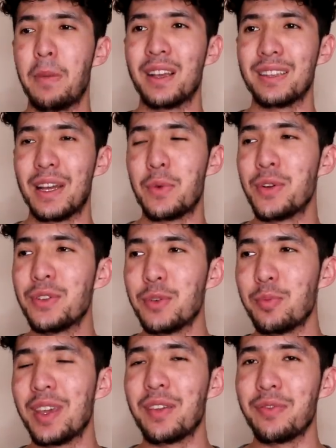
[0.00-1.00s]
because I want to
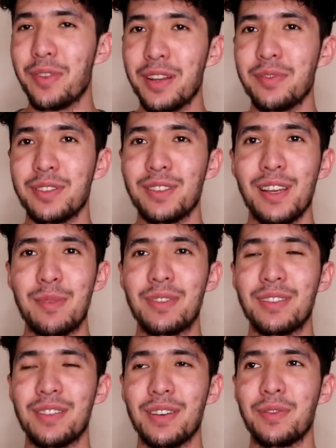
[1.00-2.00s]
make fun of Islam.
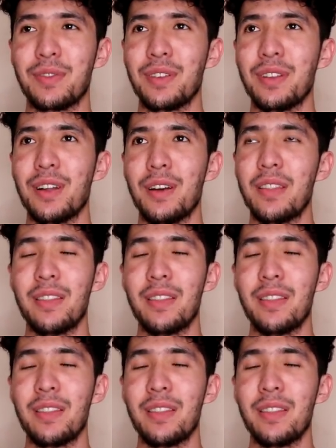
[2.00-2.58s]
Astaghfirullah.